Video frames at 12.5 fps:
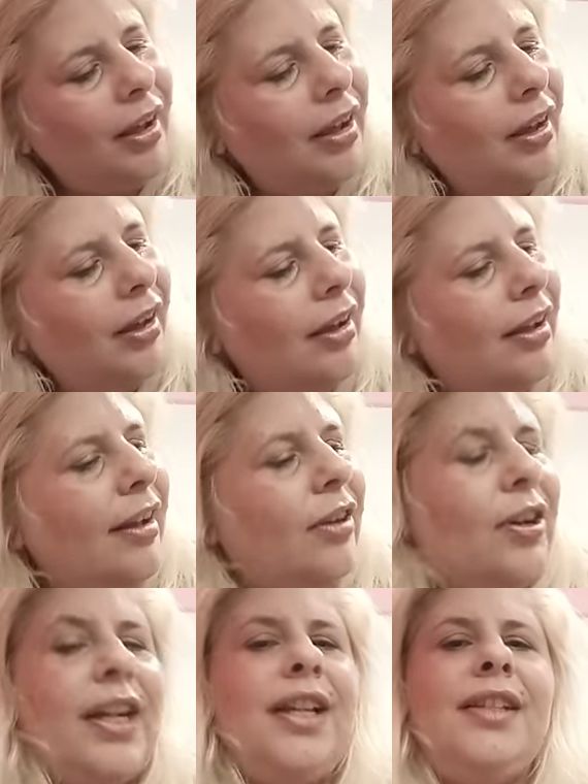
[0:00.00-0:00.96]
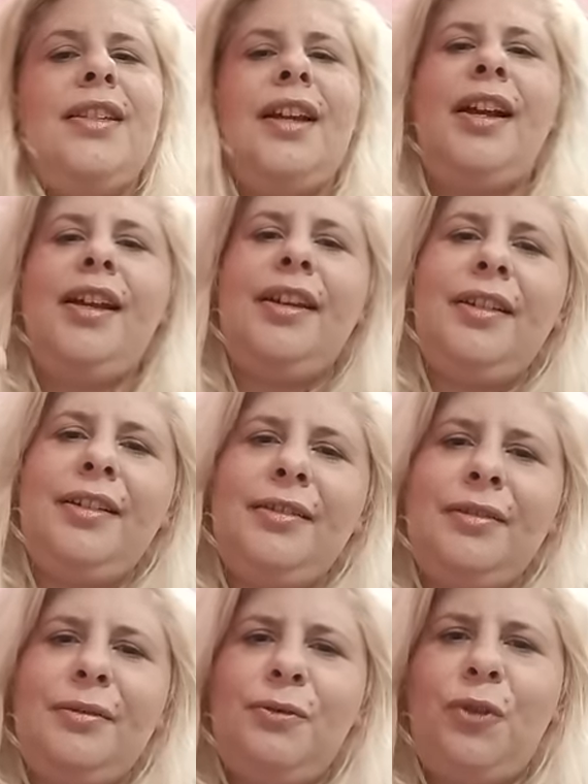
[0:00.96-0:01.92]
how can I say,
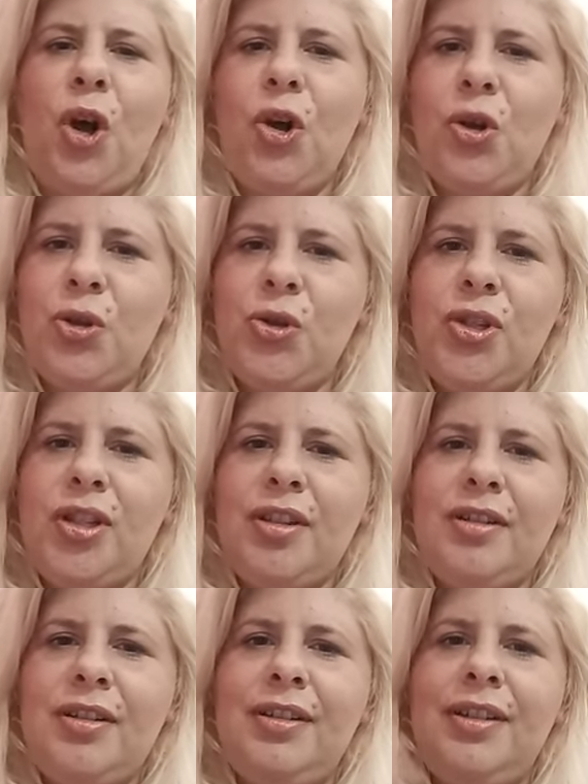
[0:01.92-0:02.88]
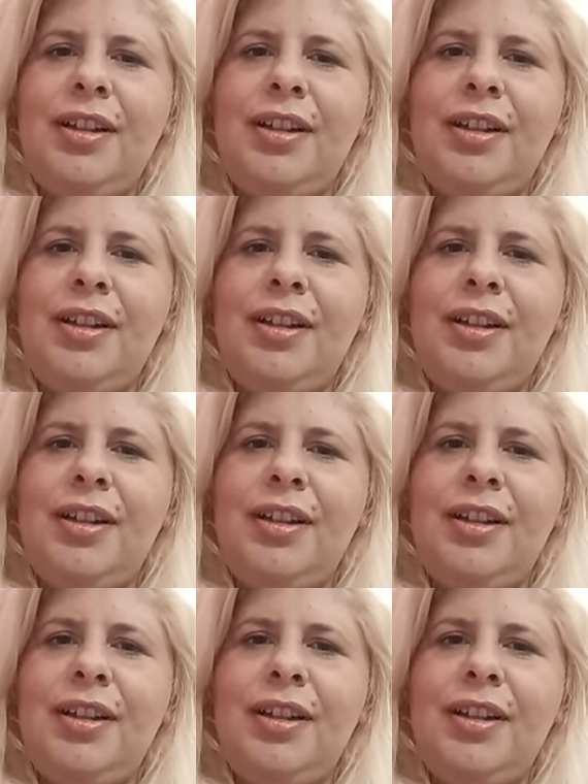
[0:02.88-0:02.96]
focused